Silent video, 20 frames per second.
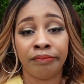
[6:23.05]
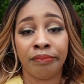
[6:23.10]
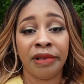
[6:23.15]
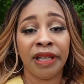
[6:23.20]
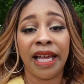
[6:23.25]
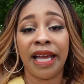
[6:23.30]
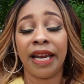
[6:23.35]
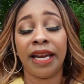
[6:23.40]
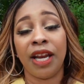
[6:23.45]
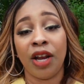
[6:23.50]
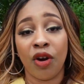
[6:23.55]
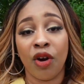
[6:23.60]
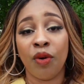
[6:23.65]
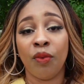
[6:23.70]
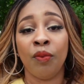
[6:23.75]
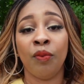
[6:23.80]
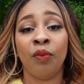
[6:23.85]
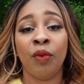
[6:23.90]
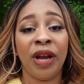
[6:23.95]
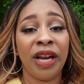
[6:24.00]
planning
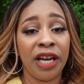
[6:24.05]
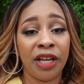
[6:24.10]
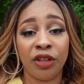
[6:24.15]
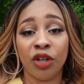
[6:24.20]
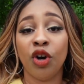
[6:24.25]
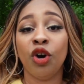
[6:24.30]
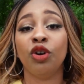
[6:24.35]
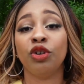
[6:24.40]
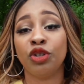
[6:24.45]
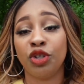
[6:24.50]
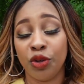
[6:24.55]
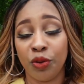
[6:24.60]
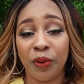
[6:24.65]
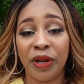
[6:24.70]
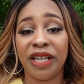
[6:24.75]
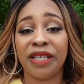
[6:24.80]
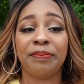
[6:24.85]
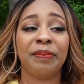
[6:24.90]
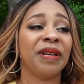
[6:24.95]
on waiting the whole 2 weeks,